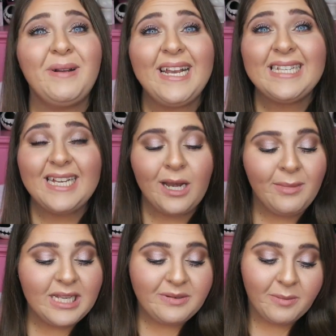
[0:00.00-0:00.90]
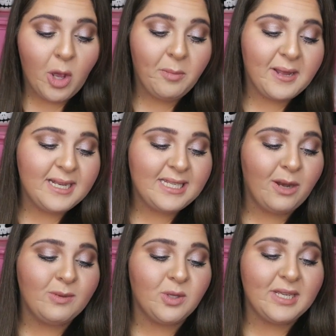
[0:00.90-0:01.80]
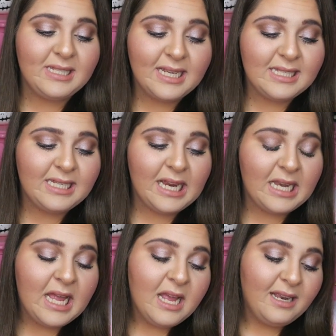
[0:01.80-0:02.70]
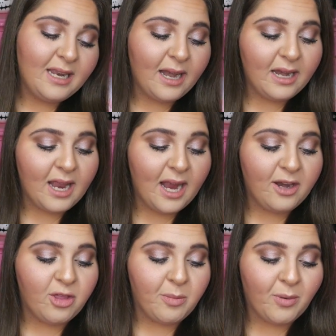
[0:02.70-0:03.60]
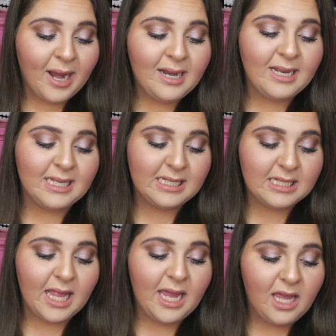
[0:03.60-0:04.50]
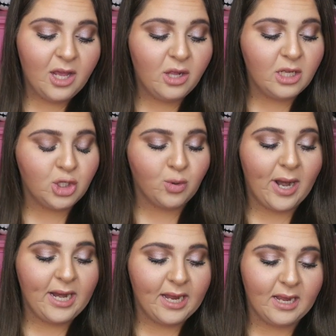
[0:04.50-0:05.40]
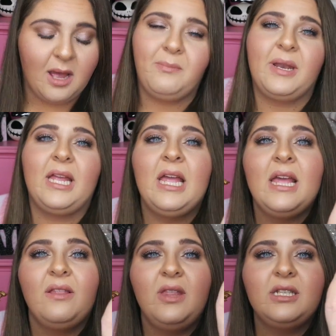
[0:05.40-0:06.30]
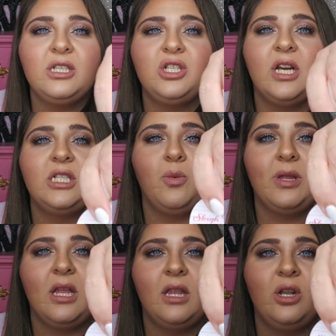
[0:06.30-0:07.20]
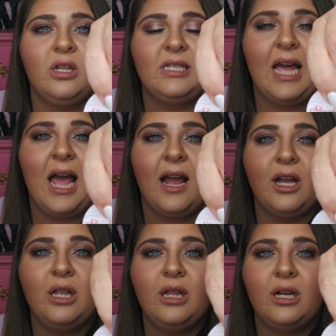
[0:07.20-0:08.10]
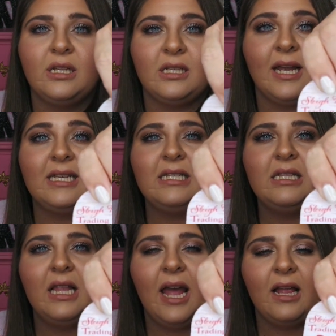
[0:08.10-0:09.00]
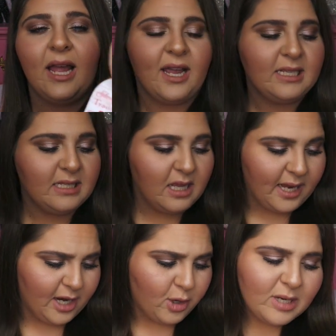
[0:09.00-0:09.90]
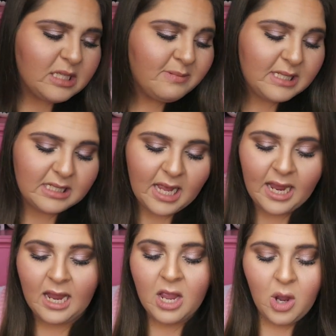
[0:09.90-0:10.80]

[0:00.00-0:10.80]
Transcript: my next item is from HomeGoods and it was only $16.99. The brand is Sleigh Hill Trading Company. This is just what the little tag looks like. Sleigh, like a Christmas sleigh